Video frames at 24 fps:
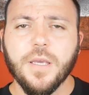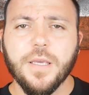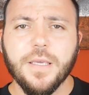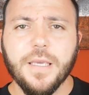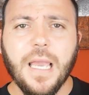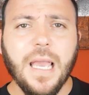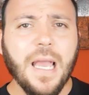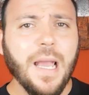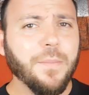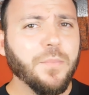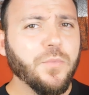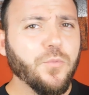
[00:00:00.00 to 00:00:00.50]

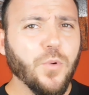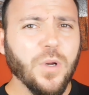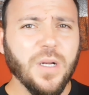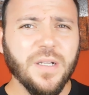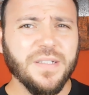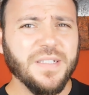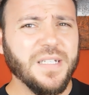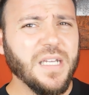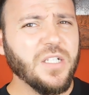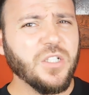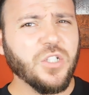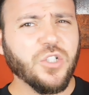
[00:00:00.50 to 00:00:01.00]
Yeah, when I
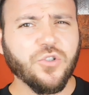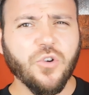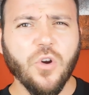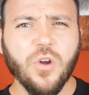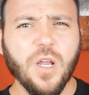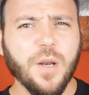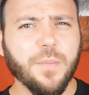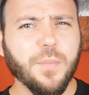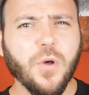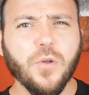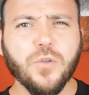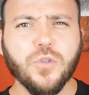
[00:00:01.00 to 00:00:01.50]
say strong,
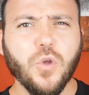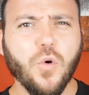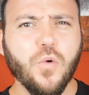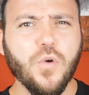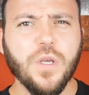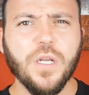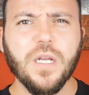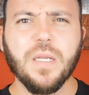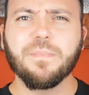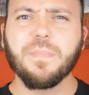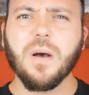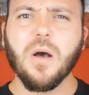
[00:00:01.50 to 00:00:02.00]
I'm not
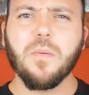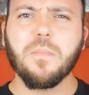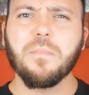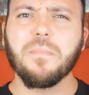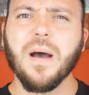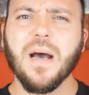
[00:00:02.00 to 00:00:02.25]
talking about